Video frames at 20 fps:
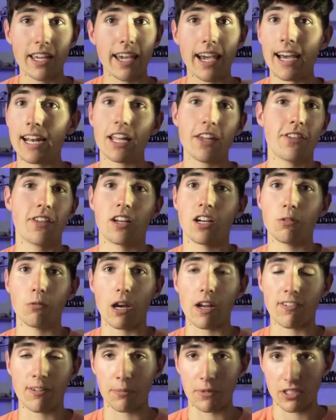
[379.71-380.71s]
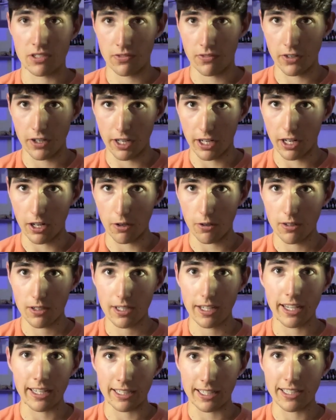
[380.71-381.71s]
anything away from this video,
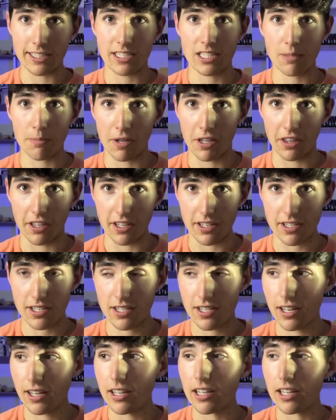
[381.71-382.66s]
it needs to be this.